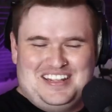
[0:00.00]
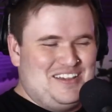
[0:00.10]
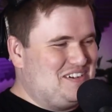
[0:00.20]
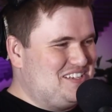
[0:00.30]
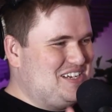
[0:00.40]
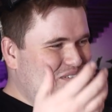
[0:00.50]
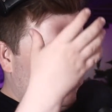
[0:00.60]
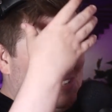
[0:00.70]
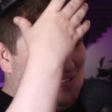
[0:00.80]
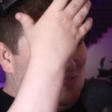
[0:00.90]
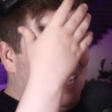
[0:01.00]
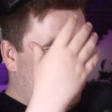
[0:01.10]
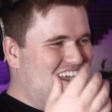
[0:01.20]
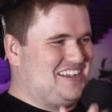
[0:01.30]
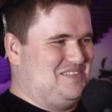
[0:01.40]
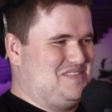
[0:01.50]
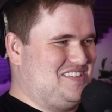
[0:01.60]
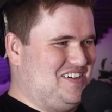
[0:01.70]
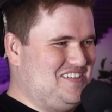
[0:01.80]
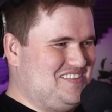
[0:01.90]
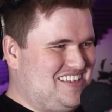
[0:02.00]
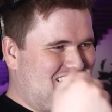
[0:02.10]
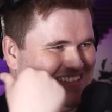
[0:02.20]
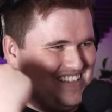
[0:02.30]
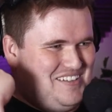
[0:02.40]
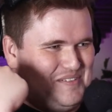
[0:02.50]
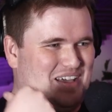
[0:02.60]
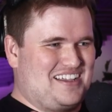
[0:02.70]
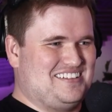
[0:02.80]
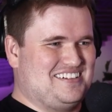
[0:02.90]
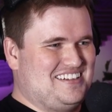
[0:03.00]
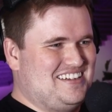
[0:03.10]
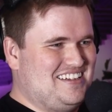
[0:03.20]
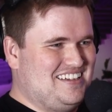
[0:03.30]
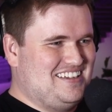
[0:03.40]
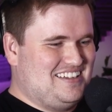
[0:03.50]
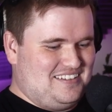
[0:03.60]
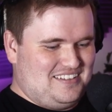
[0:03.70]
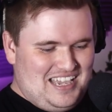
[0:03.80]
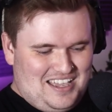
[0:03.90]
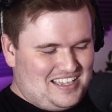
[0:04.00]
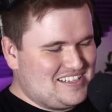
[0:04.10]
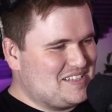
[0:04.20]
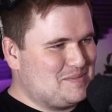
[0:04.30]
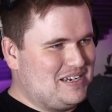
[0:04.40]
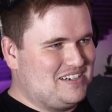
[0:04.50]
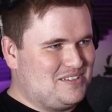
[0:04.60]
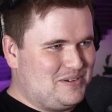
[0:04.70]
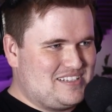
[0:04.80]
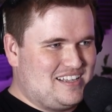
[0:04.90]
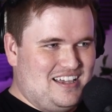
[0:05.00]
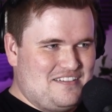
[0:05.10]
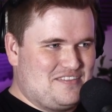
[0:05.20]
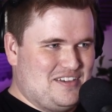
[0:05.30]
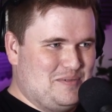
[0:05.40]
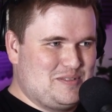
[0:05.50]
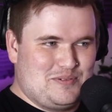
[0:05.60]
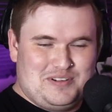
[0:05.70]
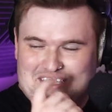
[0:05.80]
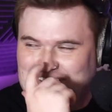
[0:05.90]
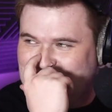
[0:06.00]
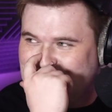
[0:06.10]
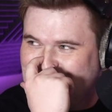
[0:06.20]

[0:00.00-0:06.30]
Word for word: the lovely gentleman in the white hat comes through, takes it out the back, and yeah, I guess they spend the rest of their life there. It must be pretty good.